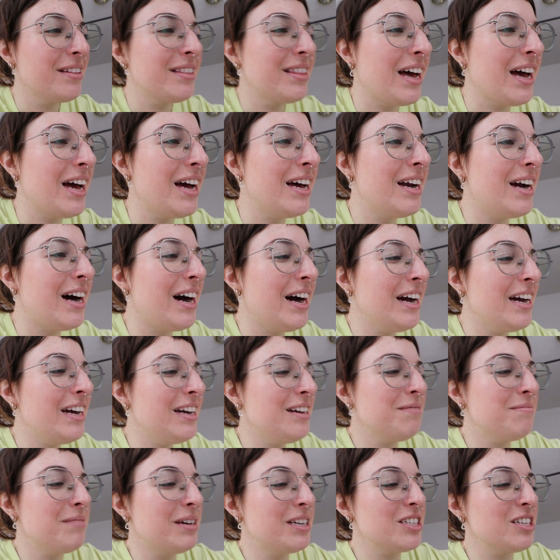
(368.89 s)
that
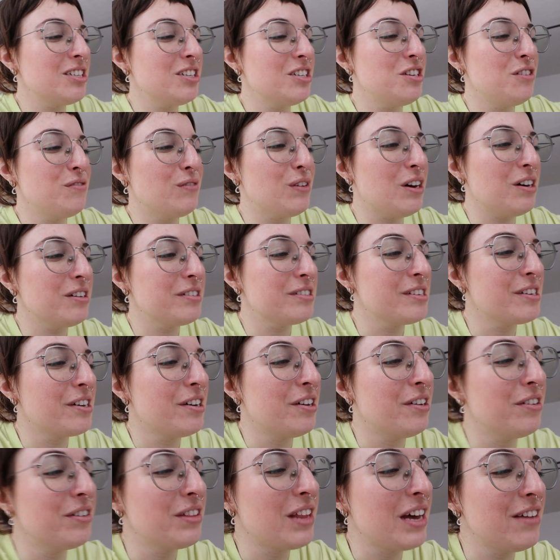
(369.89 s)
I mentioned 2 vlogs
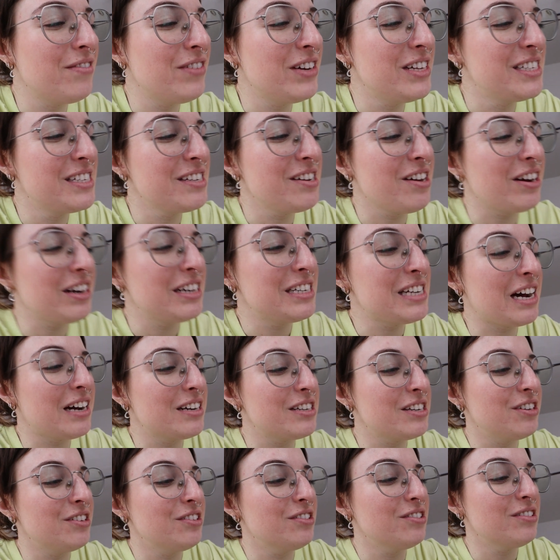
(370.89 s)
ago that Vincent got a
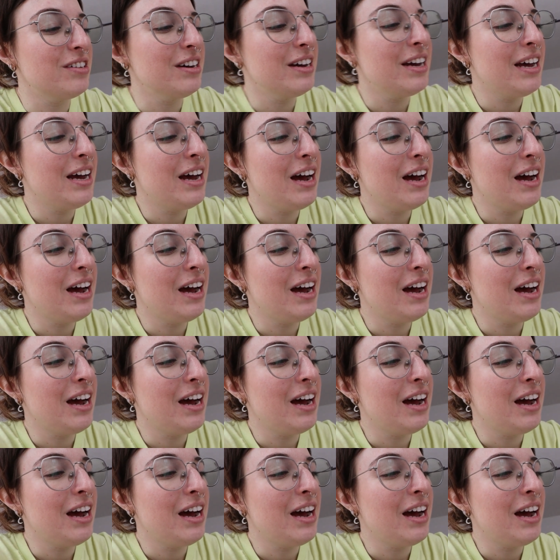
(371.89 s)
tattoo.